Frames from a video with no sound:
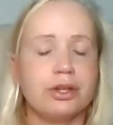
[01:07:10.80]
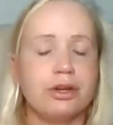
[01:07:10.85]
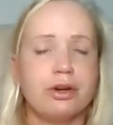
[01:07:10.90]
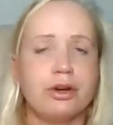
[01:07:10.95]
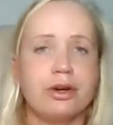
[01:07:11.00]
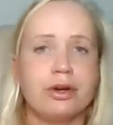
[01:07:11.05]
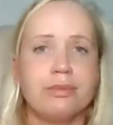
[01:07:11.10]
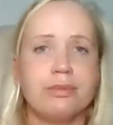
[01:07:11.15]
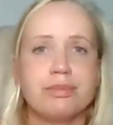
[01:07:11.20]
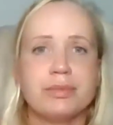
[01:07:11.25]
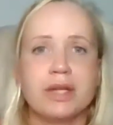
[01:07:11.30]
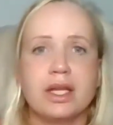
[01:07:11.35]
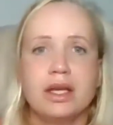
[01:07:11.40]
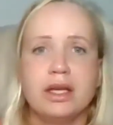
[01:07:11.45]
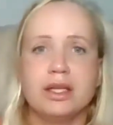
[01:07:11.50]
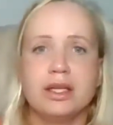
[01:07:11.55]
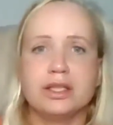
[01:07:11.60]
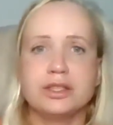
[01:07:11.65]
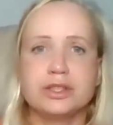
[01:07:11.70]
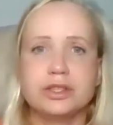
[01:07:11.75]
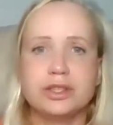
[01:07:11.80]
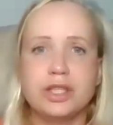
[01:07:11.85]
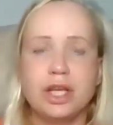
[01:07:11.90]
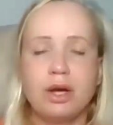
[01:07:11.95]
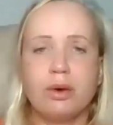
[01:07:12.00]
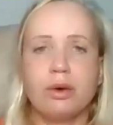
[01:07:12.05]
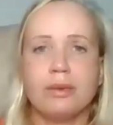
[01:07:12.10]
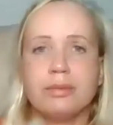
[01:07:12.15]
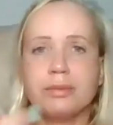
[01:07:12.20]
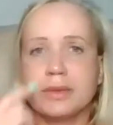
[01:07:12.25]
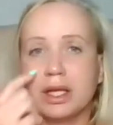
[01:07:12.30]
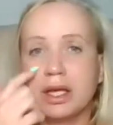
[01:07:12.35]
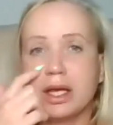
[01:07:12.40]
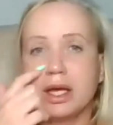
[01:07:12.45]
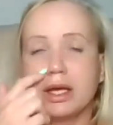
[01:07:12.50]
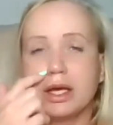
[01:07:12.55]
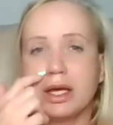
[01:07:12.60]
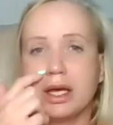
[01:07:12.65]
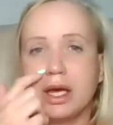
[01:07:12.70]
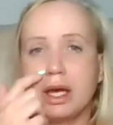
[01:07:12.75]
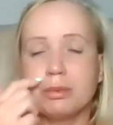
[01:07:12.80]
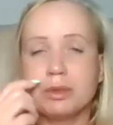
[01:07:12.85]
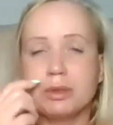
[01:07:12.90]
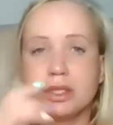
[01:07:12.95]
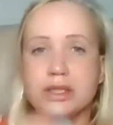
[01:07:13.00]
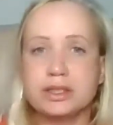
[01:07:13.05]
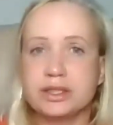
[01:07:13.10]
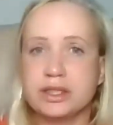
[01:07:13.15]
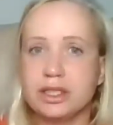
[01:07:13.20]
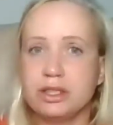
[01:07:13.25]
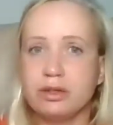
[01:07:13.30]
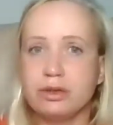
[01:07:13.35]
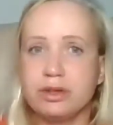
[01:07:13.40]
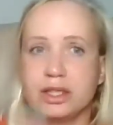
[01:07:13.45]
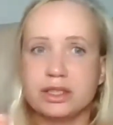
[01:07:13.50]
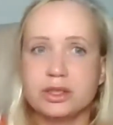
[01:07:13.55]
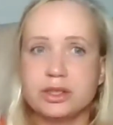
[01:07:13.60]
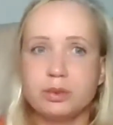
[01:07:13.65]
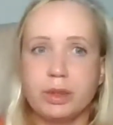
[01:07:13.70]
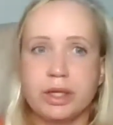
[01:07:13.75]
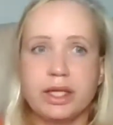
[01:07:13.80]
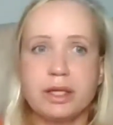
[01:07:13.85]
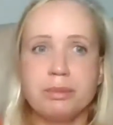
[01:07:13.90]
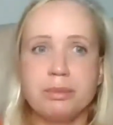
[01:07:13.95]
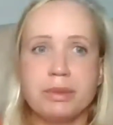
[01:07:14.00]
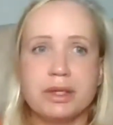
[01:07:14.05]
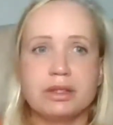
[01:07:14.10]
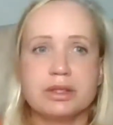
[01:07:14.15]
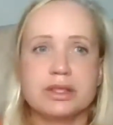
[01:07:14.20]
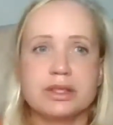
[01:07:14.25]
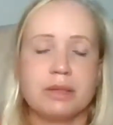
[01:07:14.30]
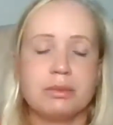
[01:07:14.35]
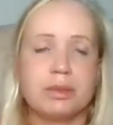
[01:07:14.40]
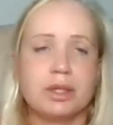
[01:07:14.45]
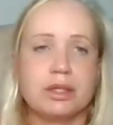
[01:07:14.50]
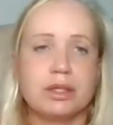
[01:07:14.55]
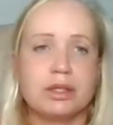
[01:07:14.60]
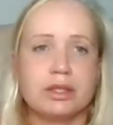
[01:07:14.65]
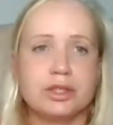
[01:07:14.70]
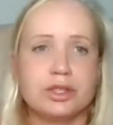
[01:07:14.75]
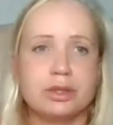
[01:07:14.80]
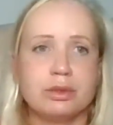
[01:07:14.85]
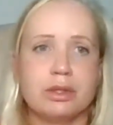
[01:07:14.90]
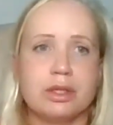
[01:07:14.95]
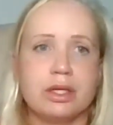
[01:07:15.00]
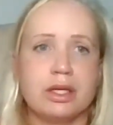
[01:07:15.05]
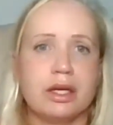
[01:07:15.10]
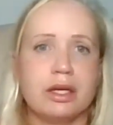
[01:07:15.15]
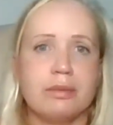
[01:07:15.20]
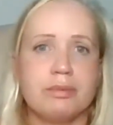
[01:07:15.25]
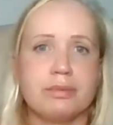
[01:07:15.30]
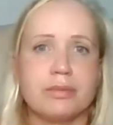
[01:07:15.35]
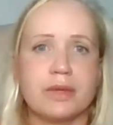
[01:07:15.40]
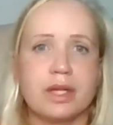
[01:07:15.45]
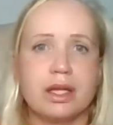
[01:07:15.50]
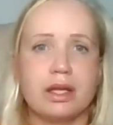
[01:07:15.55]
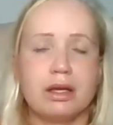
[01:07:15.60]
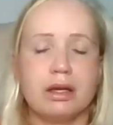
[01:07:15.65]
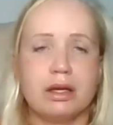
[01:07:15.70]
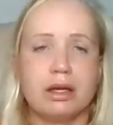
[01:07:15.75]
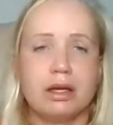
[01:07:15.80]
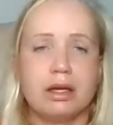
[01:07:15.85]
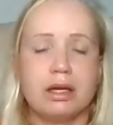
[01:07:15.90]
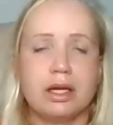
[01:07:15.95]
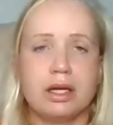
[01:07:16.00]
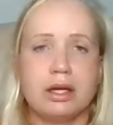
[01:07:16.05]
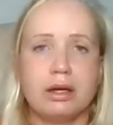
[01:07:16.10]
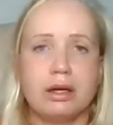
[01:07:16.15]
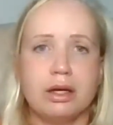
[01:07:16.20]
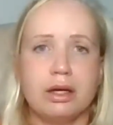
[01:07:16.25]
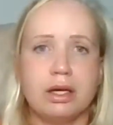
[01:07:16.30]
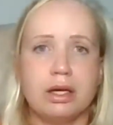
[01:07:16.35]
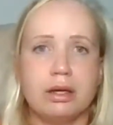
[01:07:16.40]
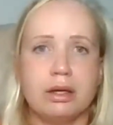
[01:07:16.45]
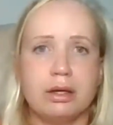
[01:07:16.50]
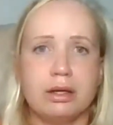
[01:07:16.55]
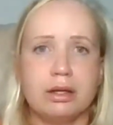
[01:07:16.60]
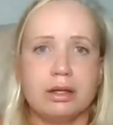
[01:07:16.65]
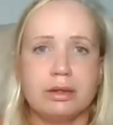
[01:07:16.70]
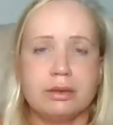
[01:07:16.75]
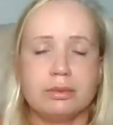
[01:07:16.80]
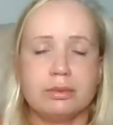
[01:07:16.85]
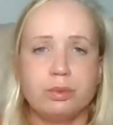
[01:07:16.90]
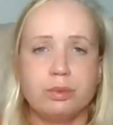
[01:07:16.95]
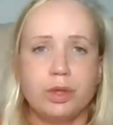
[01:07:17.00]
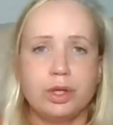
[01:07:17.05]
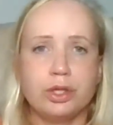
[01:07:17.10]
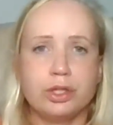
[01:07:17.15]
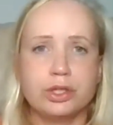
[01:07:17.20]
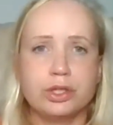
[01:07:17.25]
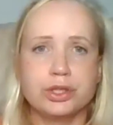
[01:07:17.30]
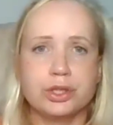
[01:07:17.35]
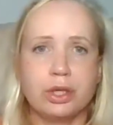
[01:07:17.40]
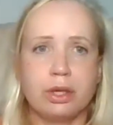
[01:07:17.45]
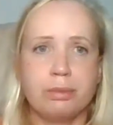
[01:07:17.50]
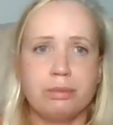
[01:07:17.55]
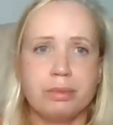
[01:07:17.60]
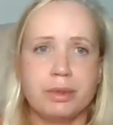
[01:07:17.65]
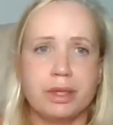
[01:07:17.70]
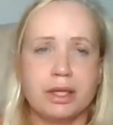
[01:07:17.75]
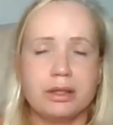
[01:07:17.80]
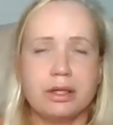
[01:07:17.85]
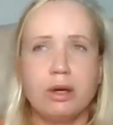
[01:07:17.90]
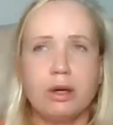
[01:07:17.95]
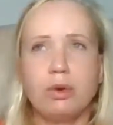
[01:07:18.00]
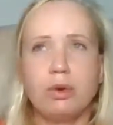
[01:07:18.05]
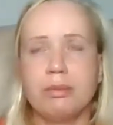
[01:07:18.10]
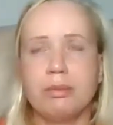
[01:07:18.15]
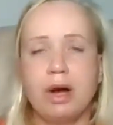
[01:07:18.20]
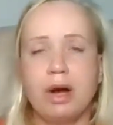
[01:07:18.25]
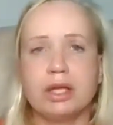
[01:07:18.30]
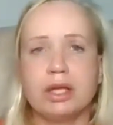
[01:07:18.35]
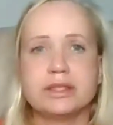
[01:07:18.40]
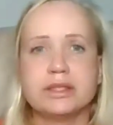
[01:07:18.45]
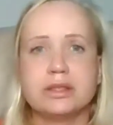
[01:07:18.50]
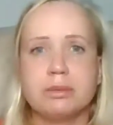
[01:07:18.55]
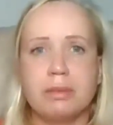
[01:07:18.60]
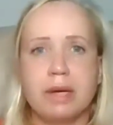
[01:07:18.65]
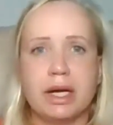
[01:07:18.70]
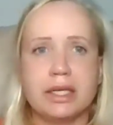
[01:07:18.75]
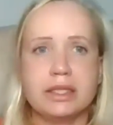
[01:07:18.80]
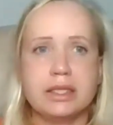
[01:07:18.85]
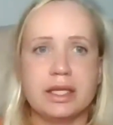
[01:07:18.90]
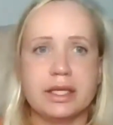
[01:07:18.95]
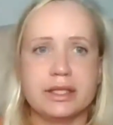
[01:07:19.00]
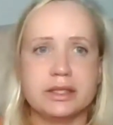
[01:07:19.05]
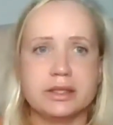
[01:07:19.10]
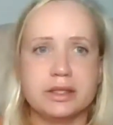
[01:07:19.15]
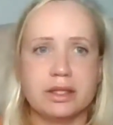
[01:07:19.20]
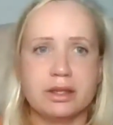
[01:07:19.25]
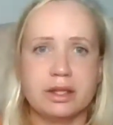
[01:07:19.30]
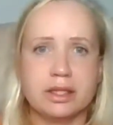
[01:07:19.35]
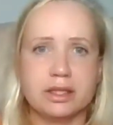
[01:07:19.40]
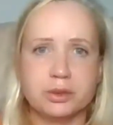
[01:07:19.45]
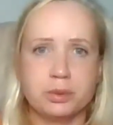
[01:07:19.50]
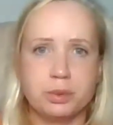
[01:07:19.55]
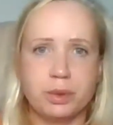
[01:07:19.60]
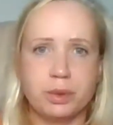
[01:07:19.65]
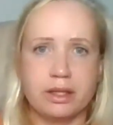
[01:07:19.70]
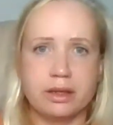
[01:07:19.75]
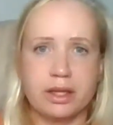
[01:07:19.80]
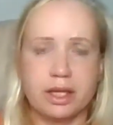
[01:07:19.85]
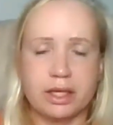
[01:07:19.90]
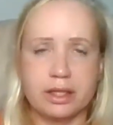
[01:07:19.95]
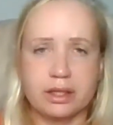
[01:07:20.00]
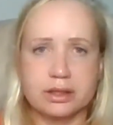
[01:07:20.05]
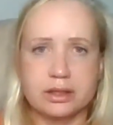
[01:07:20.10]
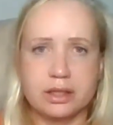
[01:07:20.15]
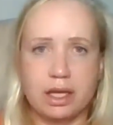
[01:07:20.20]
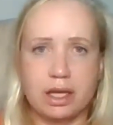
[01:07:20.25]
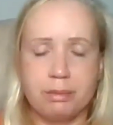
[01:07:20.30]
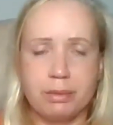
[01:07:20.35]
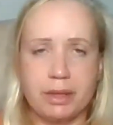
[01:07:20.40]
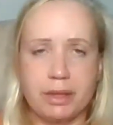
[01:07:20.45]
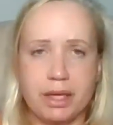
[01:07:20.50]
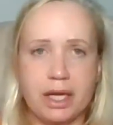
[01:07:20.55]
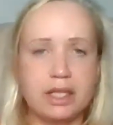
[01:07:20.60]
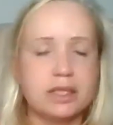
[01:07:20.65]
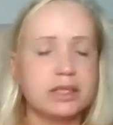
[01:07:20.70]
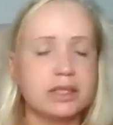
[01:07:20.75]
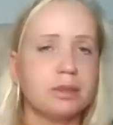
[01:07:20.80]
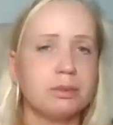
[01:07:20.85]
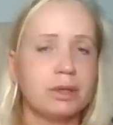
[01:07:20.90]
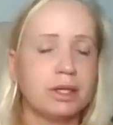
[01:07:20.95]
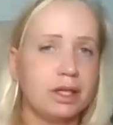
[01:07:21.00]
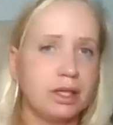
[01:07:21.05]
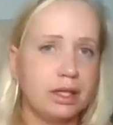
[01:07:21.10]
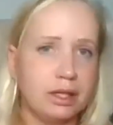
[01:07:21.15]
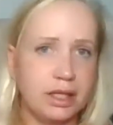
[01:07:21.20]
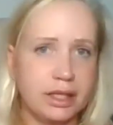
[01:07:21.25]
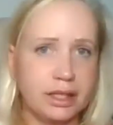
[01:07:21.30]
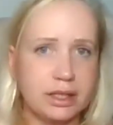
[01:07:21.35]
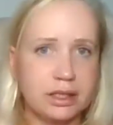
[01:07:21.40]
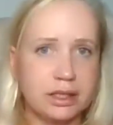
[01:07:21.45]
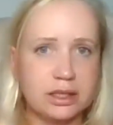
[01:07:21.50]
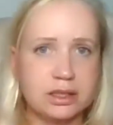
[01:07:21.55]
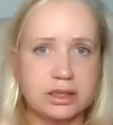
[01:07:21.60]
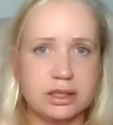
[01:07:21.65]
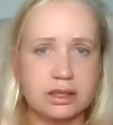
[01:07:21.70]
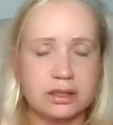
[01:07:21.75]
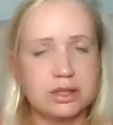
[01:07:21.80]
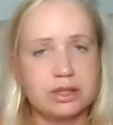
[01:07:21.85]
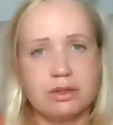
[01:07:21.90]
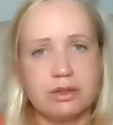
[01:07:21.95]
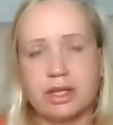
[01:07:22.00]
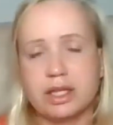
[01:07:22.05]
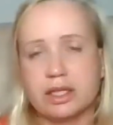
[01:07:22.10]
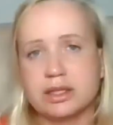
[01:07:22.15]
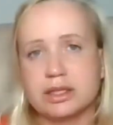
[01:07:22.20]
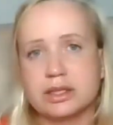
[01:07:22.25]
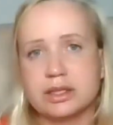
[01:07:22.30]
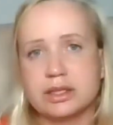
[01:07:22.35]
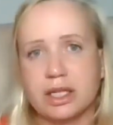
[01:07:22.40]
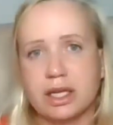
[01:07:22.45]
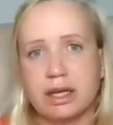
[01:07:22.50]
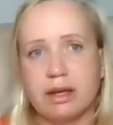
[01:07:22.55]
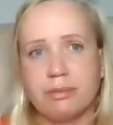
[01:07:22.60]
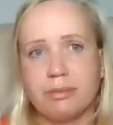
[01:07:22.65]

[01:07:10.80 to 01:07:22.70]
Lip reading: her. So I'm going to see you this week because I'm going to do a workshop, a mastermind later this week that is up ahead. So I'm going to link it into this